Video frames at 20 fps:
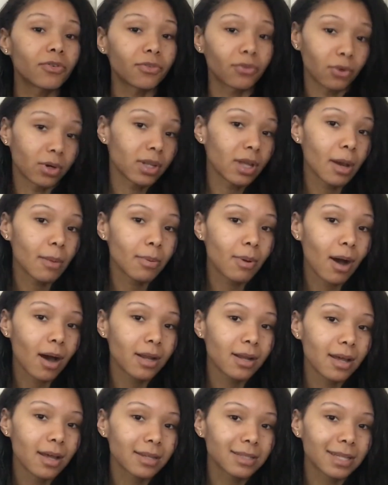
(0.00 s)
for that
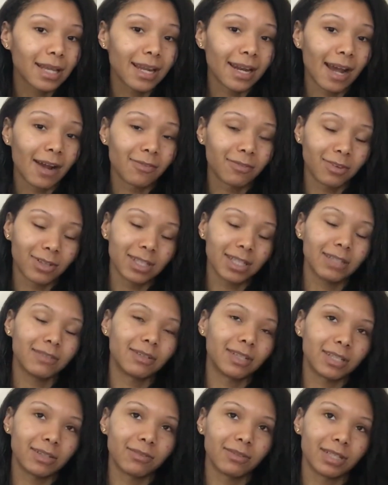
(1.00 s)
product, and I
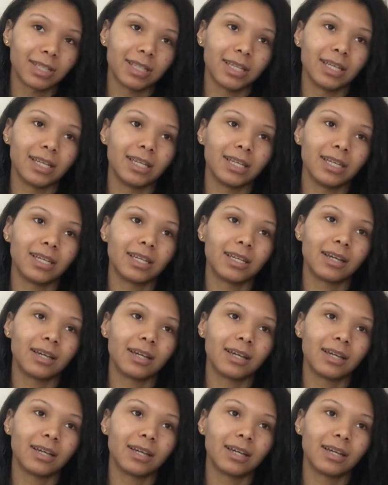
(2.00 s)
really